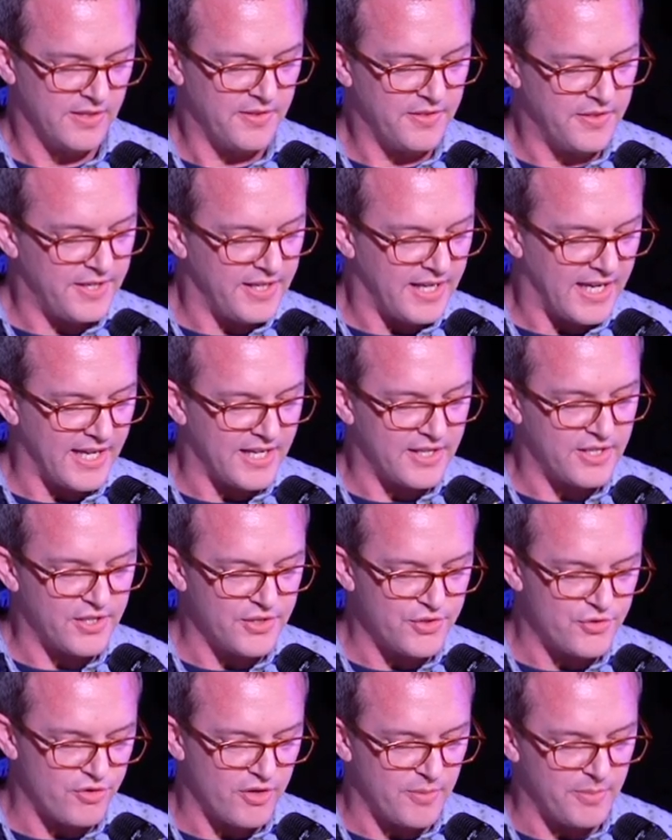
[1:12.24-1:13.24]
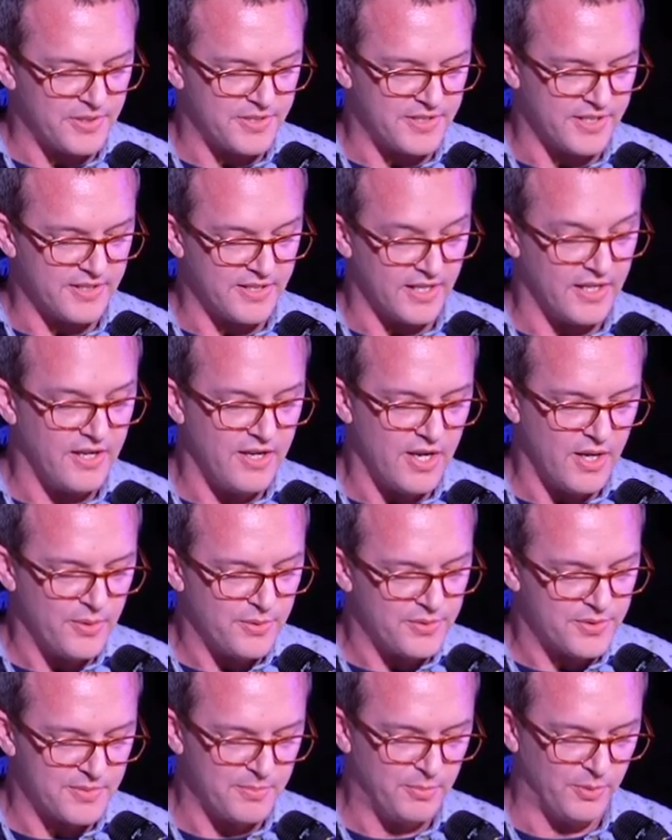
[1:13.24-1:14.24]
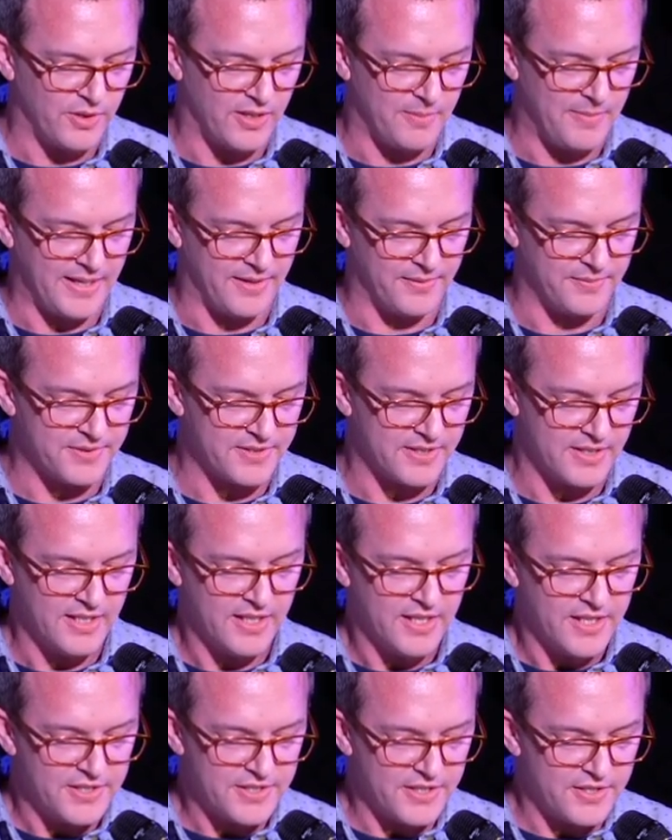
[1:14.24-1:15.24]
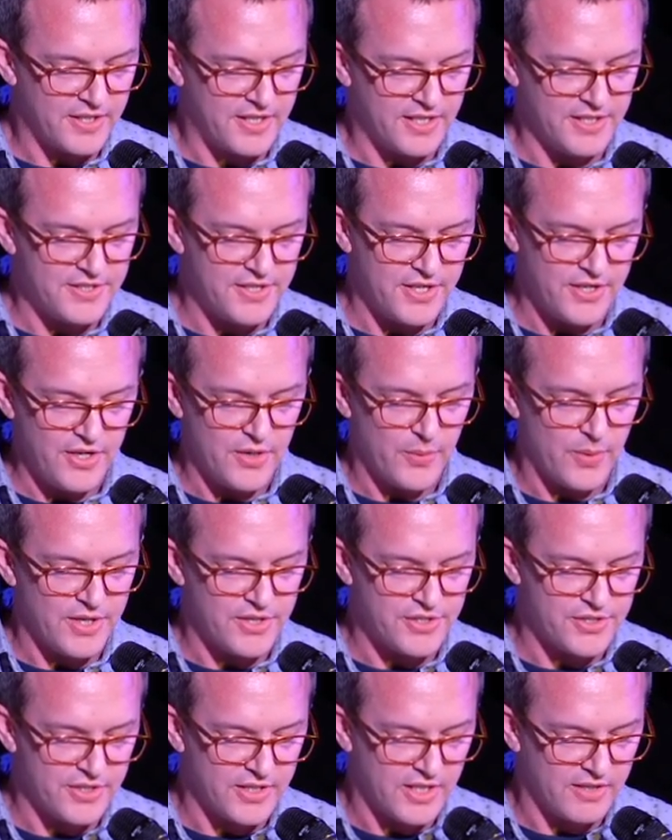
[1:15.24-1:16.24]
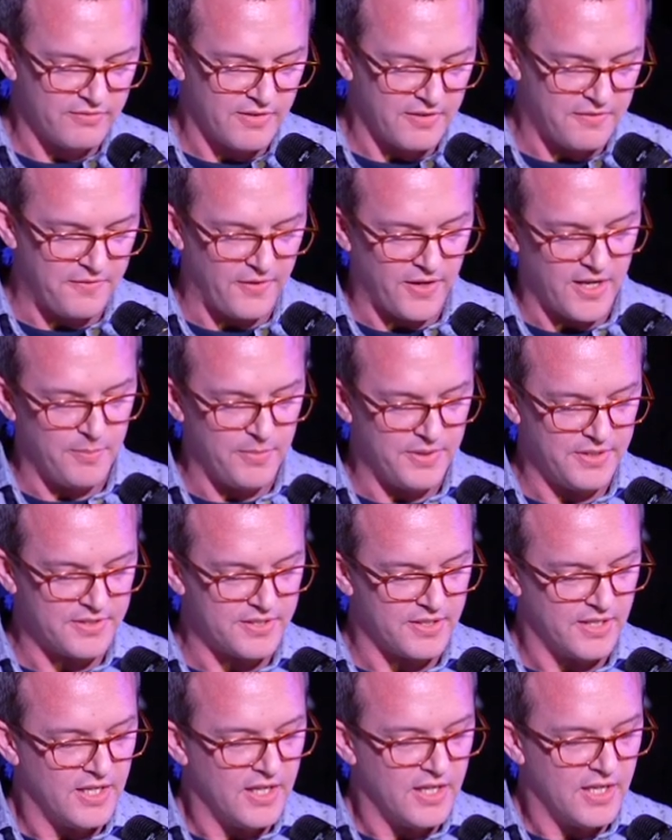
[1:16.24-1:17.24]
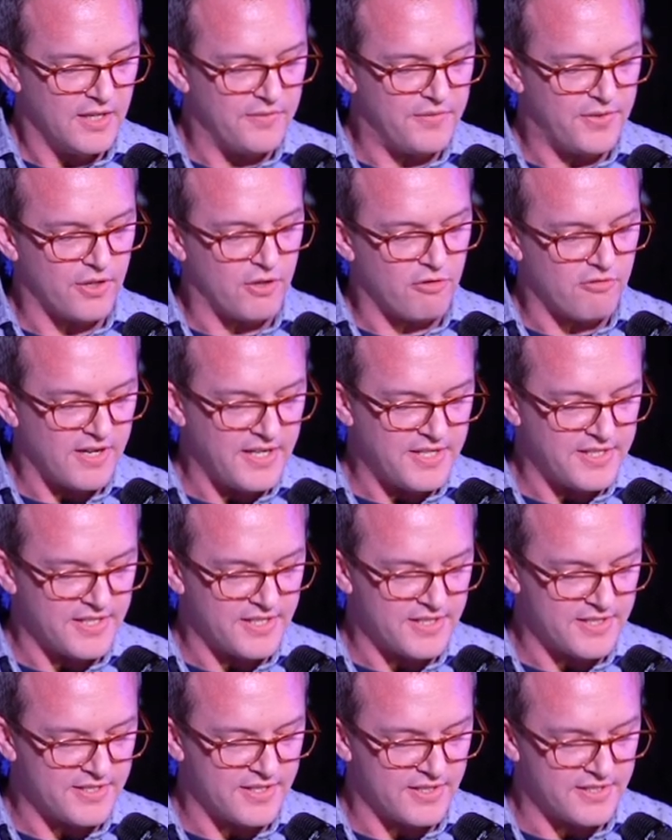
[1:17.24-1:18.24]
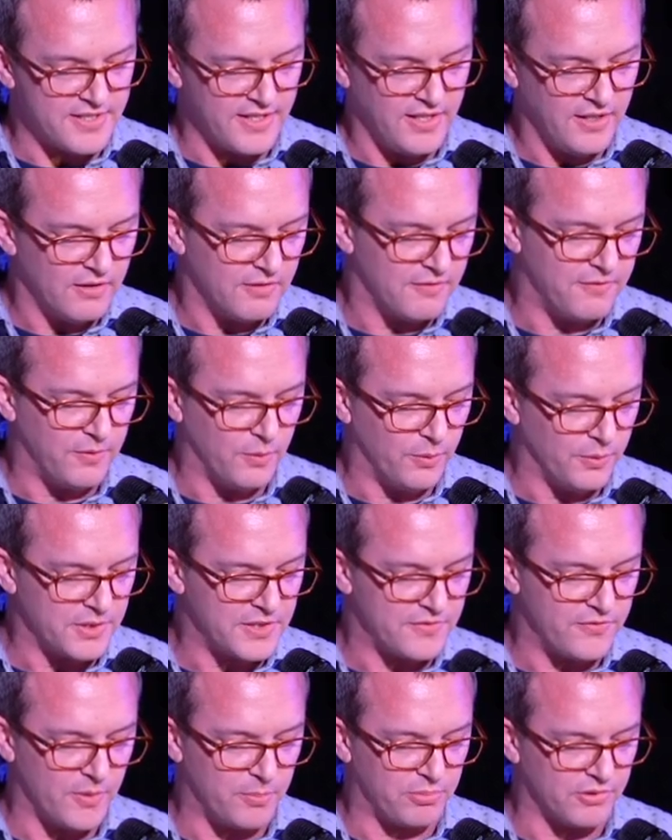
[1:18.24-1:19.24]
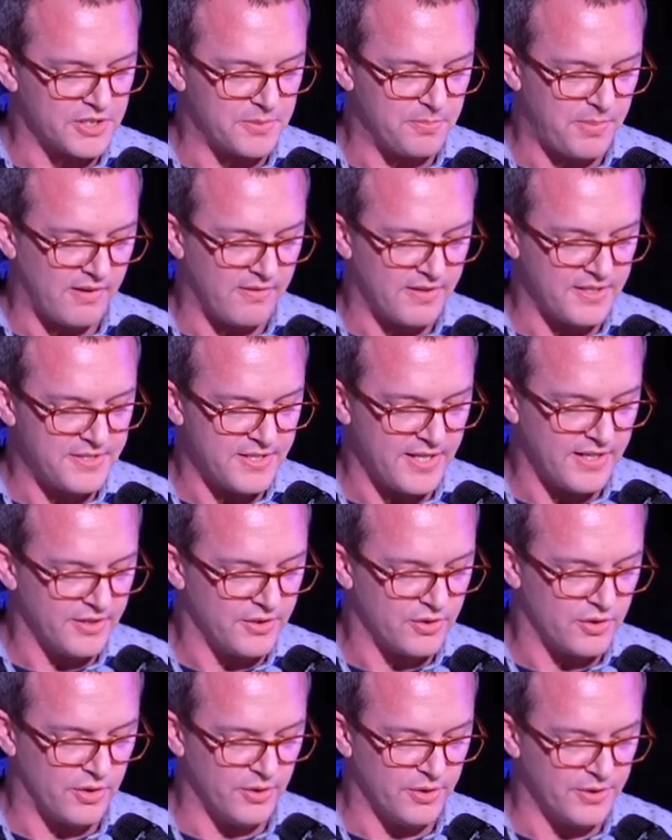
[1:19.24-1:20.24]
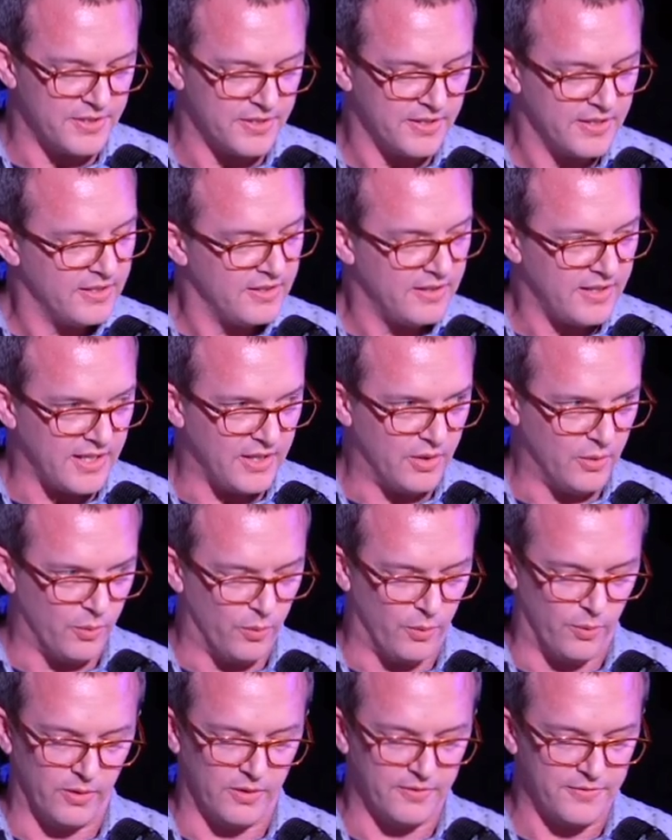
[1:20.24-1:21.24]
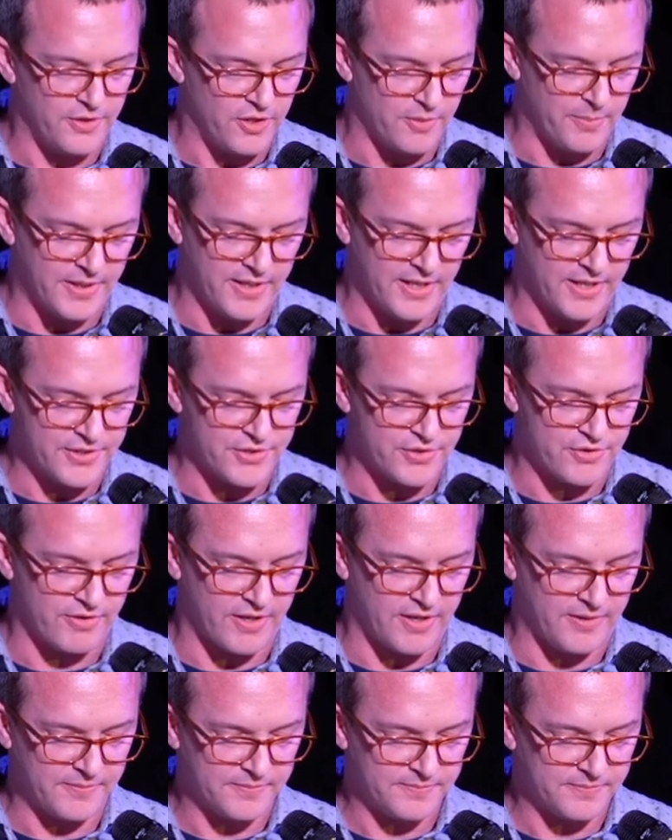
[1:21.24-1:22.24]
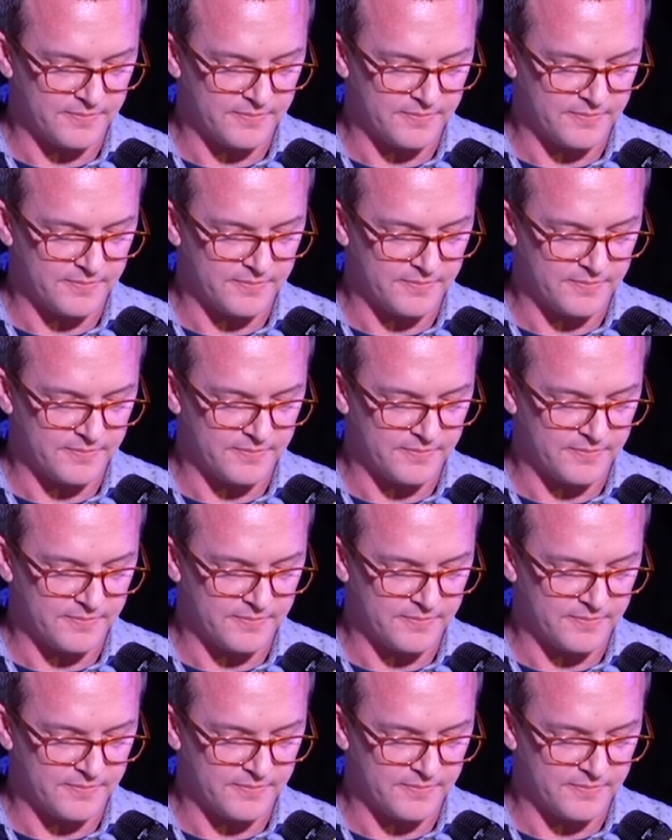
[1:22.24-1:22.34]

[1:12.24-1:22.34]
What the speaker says: that it had contributed in no small amount to the continuation and refinement of the greatest single force for prosperity and good in all of human history.